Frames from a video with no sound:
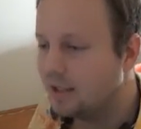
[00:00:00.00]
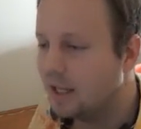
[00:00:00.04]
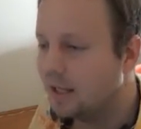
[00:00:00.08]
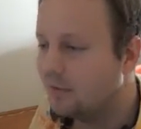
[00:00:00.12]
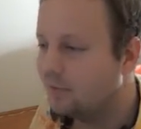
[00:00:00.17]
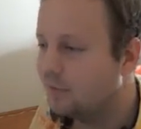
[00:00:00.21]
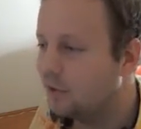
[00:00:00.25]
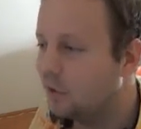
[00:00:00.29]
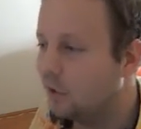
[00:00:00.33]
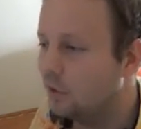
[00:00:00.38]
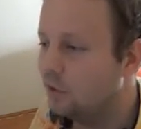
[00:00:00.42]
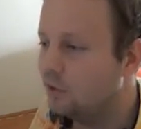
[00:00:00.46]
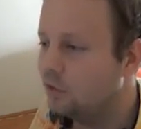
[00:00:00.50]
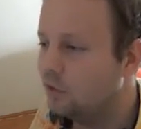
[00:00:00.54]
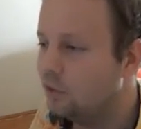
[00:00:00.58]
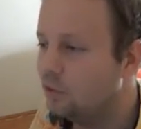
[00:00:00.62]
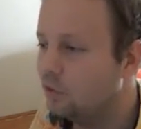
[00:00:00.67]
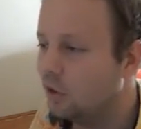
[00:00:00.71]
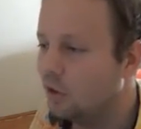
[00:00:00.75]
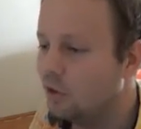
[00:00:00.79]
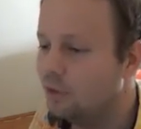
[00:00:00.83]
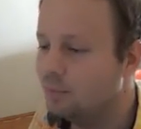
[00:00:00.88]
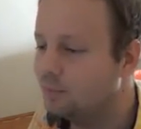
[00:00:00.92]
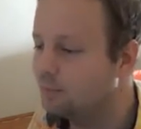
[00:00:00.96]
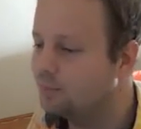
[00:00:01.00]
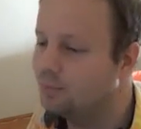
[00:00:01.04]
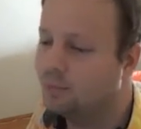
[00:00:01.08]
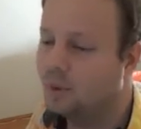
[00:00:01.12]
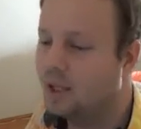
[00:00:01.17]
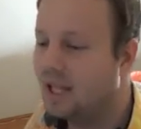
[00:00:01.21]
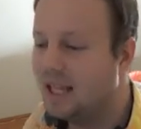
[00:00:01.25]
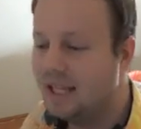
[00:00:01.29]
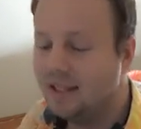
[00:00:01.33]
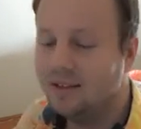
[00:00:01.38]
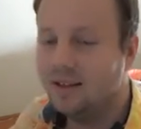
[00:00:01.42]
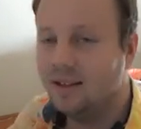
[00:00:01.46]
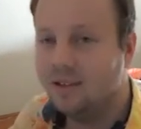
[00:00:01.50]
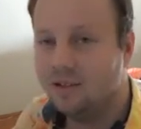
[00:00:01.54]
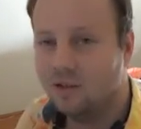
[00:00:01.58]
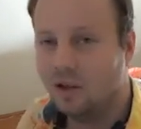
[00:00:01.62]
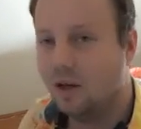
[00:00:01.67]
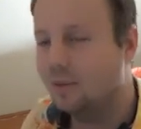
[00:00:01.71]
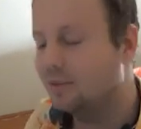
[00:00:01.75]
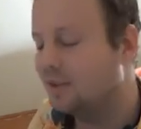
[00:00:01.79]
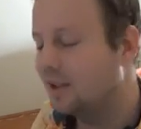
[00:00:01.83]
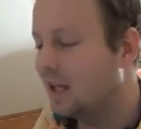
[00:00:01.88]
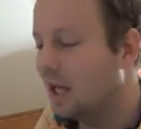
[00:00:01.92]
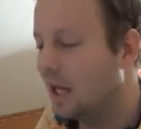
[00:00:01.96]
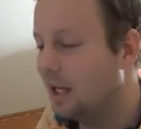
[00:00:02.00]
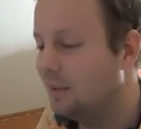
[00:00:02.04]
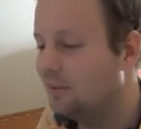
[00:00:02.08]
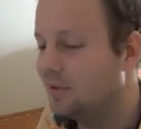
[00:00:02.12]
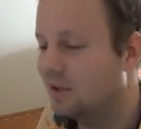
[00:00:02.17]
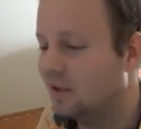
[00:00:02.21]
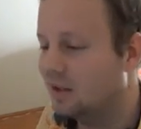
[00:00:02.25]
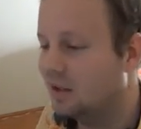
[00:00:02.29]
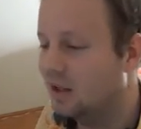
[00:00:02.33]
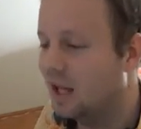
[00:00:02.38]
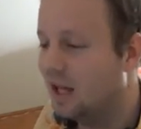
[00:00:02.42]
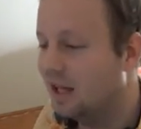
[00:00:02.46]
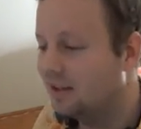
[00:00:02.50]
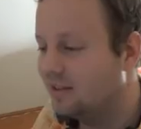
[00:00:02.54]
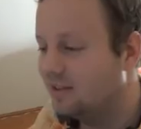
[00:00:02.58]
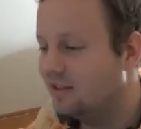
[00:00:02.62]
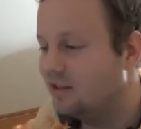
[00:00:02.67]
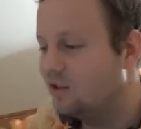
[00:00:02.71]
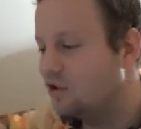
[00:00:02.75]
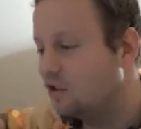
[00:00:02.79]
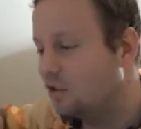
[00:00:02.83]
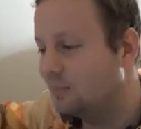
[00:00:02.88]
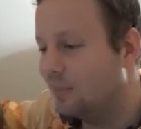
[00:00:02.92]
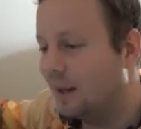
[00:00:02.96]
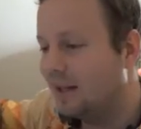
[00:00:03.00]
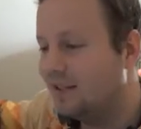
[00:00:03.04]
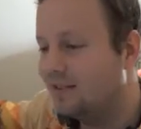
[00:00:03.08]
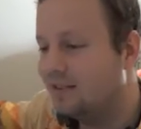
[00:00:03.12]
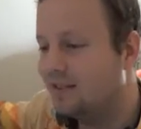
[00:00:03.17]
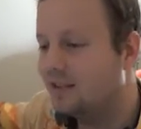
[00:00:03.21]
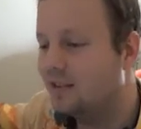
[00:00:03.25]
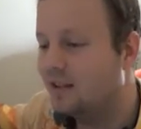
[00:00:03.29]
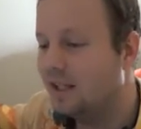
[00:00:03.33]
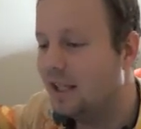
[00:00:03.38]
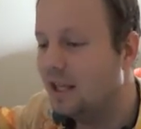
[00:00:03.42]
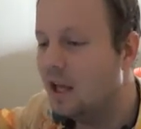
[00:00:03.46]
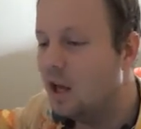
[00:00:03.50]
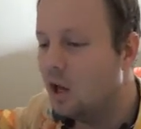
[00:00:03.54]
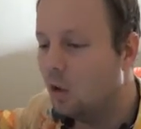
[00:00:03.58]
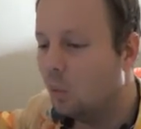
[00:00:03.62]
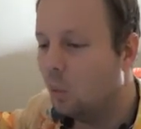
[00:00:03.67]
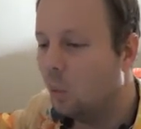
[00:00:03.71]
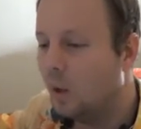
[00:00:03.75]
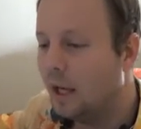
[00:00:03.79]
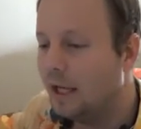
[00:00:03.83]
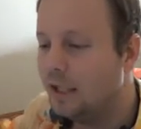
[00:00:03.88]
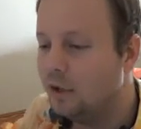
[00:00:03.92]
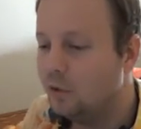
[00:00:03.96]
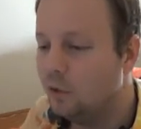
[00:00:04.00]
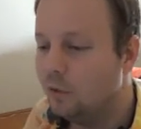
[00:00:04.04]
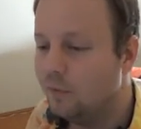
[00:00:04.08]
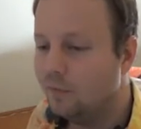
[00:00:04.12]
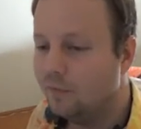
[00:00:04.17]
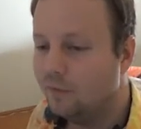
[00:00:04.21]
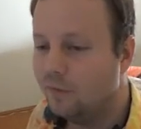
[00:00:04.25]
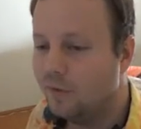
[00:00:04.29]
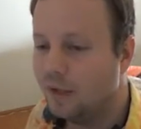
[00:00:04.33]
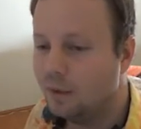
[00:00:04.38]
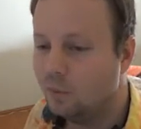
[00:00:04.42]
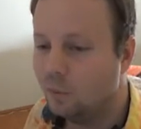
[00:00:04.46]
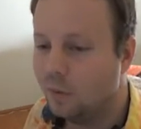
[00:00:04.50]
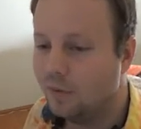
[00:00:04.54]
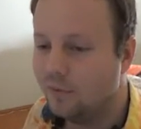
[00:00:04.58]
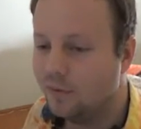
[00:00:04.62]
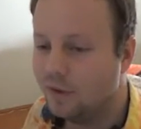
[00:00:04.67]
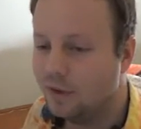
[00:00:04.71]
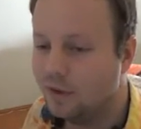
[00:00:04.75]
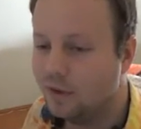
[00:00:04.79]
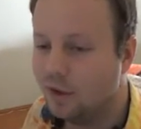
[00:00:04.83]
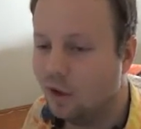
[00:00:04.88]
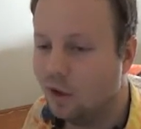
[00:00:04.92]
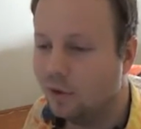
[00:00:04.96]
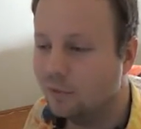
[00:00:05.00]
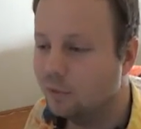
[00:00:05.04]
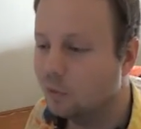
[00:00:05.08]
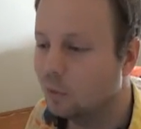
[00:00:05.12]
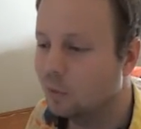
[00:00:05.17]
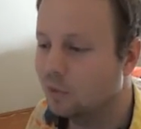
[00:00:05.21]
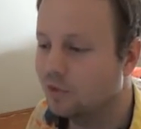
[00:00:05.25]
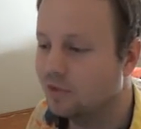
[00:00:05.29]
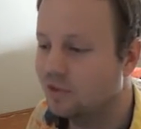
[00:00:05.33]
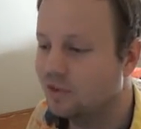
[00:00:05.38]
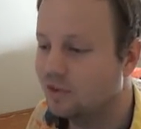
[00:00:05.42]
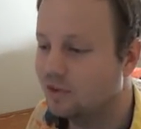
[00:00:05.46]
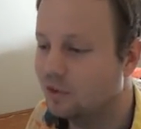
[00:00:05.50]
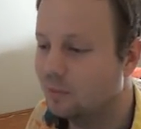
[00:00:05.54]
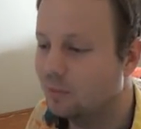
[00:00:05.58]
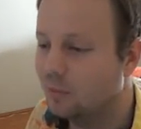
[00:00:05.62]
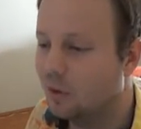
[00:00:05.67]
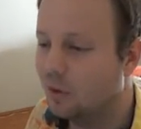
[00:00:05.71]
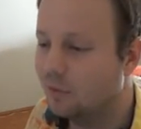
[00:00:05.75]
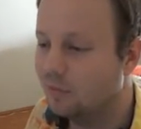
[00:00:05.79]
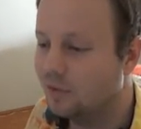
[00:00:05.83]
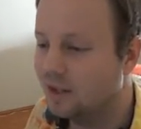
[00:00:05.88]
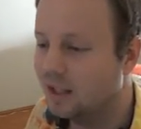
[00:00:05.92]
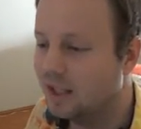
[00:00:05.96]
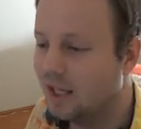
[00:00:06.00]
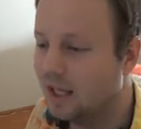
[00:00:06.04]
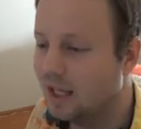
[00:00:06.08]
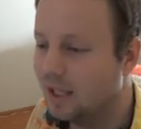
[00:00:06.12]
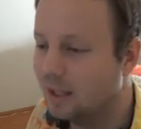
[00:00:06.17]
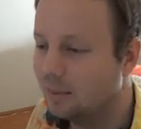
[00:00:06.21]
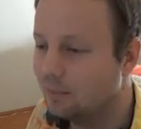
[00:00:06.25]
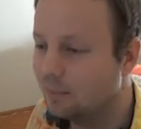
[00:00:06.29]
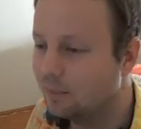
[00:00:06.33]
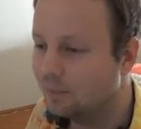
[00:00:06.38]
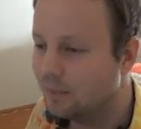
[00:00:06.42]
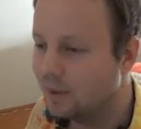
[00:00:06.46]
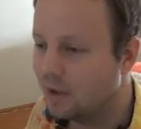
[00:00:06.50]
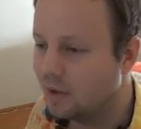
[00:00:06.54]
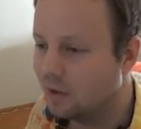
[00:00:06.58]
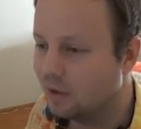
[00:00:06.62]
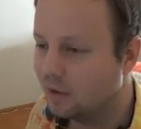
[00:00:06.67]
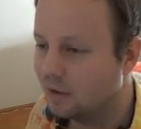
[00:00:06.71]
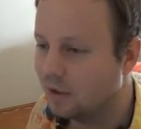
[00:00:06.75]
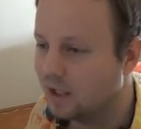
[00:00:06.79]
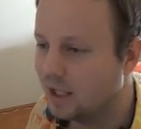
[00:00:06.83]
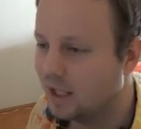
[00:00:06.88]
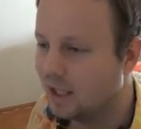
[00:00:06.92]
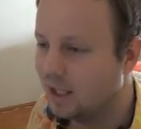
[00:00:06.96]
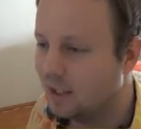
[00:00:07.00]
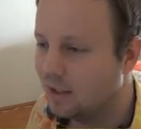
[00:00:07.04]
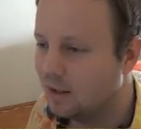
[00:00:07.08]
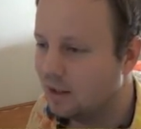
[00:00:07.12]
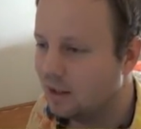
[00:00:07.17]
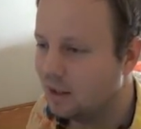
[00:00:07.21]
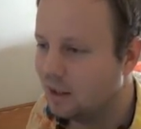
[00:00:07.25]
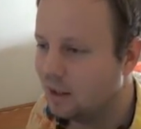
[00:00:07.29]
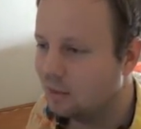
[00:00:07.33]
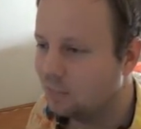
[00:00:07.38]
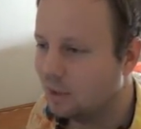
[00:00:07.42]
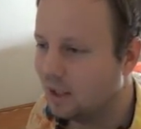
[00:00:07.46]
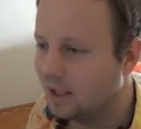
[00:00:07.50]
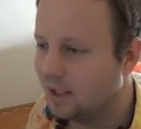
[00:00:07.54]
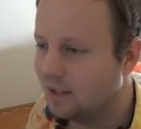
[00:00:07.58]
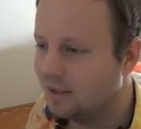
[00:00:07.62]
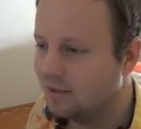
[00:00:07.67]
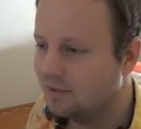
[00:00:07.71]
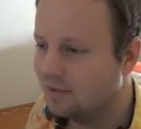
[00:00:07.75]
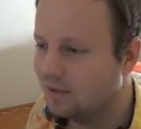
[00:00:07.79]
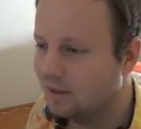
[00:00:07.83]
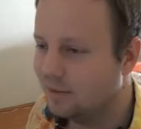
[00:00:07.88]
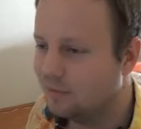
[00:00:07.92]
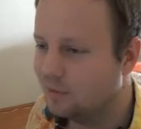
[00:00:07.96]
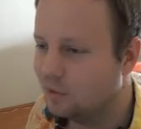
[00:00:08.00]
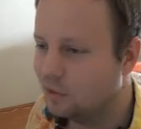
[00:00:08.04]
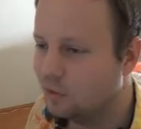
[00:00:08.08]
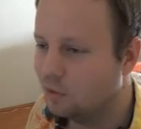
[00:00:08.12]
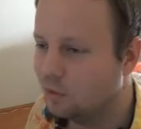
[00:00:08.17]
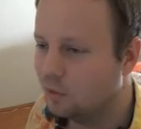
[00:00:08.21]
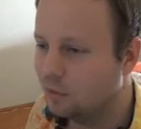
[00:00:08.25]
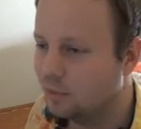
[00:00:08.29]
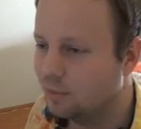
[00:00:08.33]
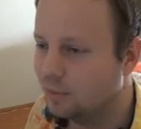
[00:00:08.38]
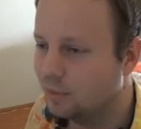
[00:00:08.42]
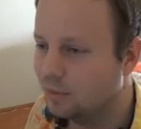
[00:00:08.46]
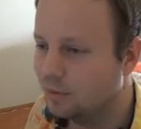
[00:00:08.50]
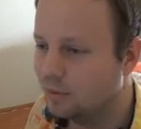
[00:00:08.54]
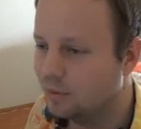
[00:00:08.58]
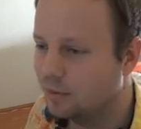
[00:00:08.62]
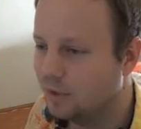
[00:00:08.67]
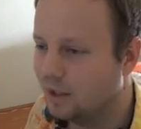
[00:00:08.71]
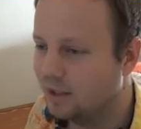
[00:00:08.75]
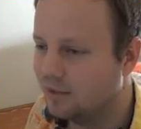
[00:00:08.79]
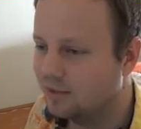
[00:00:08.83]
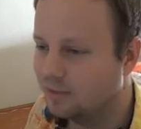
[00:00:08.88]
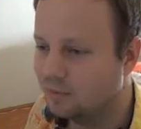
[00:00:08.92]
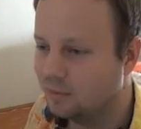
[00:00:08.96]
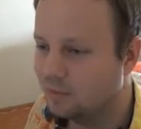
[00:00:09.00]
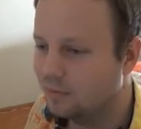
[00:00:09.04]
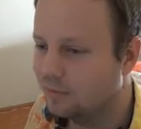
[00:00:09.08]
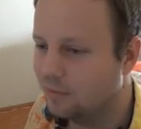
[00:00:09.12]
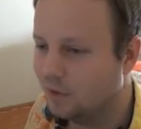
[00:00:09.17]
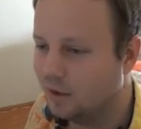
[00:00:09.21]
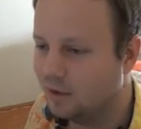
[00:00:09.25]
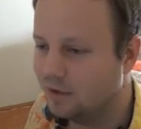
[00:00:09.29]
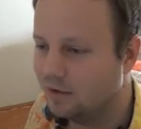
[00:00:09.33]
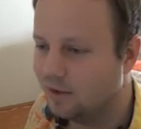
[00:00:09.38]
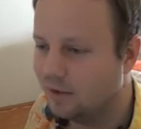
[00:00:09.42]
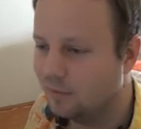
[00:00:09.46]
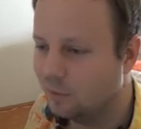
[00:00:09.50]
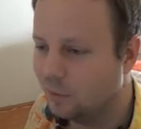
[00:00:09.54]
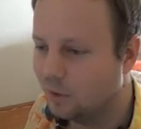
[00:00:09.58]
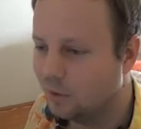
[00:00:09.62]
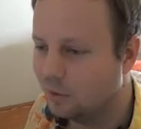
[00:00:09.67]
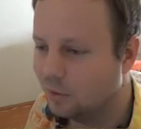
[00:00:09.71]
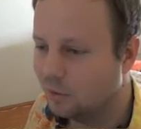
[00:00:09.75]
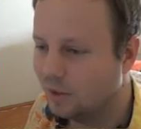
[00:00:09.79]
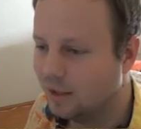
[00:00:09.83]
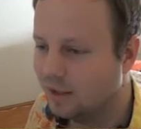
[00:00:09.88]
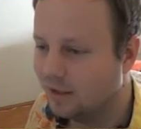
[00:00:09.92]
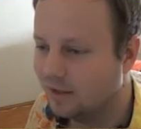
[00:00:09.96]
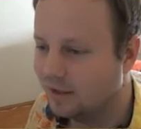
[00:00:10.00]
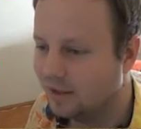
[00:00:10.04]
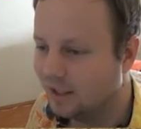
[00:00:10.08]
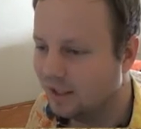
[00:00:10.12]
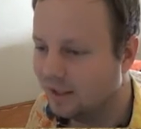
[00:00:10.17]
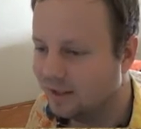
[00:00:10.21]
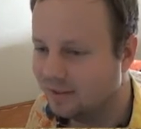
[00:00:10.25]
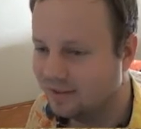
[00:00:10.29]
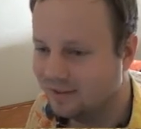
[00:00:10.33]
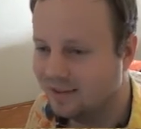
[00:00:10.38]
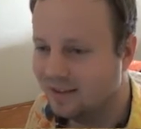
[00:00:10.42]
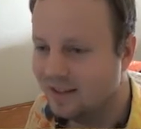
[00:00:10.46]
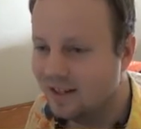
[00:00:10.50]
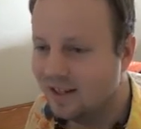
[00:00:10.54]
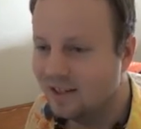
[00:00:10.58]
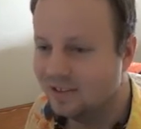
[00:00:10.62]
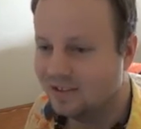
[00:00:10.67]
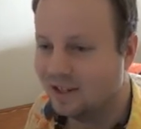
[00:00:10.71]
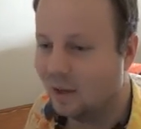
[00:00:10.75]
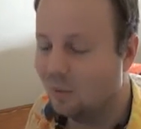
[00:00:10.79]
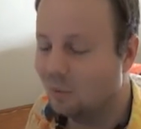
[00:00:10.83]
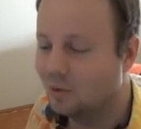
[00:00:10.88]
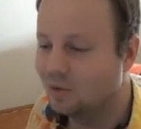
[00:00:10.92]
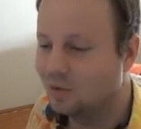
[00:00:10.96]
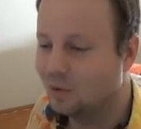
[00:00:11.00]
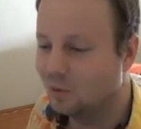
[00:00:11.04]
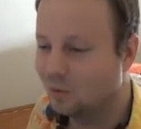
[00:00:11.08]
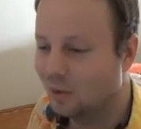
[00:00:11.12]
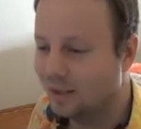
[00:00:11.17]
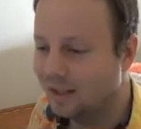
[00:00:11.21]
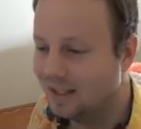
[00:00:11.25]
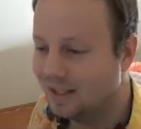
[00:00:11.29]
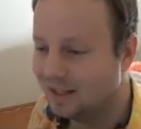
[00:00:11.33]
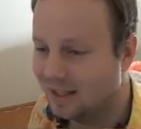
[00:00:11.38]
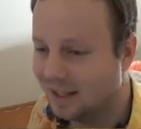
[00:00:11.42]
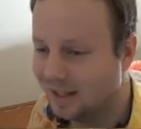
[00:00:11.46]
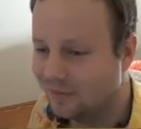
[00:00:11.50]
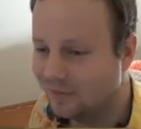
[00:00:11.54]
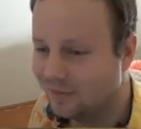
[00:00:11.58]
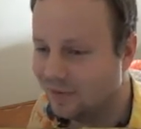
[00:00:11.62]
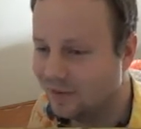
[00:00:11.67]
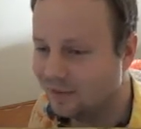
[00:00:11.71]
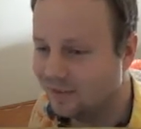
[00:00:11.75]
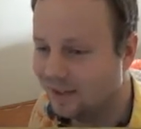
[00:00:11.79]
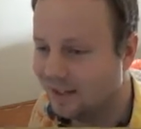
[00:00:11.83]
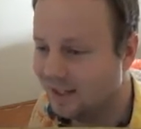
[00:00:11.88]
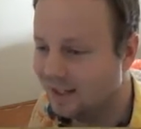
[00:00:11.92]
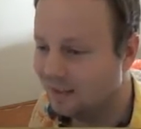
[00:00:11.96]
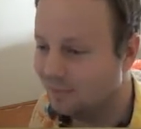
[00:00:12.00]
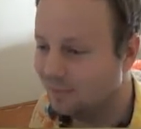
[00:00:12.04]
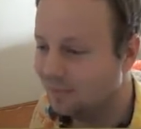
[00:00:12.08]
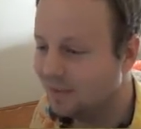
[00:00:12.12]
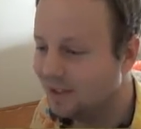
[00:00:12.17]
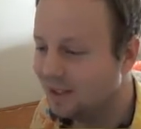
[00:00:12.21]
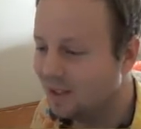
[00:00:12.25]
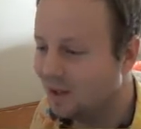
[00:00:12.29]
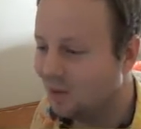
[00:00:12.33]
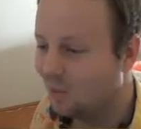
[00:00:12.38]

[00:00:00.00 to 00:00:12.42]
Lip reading: Now, for those who don't play these types of games, a class is just basically where you fit within the overall system of the game, okay? A player has left your group. Yes, we'll find another one already, I guess. Someone's already left the team.